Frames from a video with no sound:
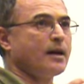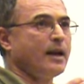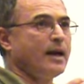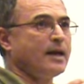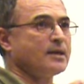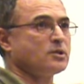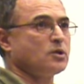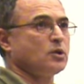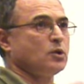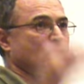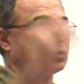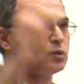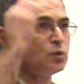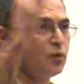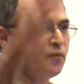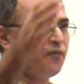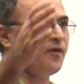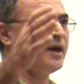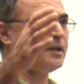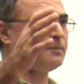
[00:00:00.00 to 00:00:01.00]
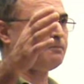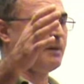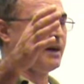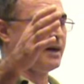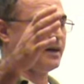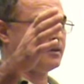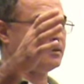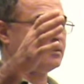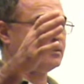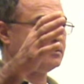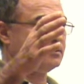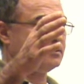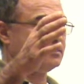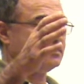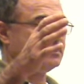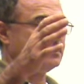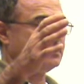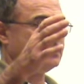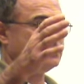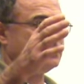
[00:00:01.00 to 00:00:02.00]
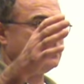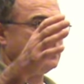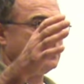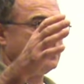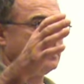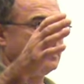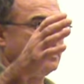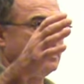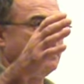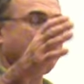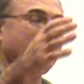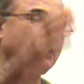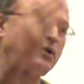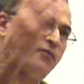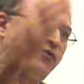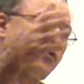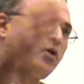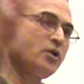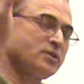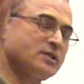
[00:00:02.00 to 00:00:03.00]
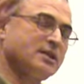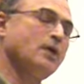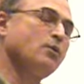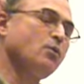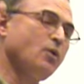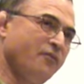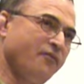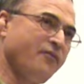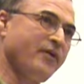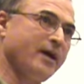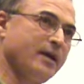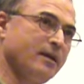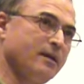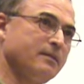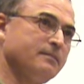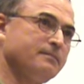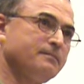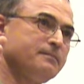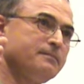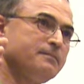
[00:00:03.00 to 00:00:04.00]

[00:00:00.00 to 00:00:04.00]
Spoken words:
class to fight back. But of course they will fail.